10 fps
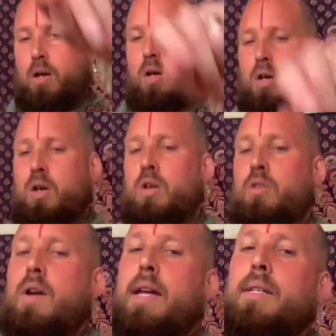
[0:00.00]
All
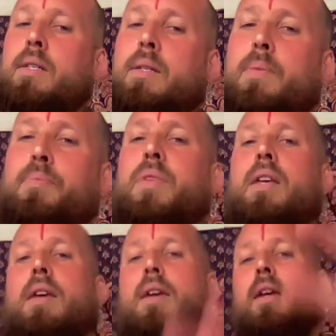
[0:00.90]
right.
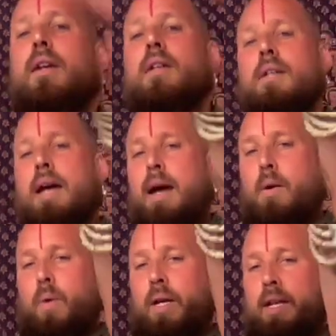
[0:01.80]

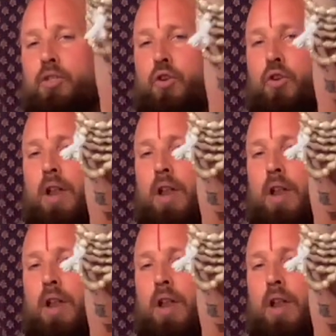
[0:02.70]
We turn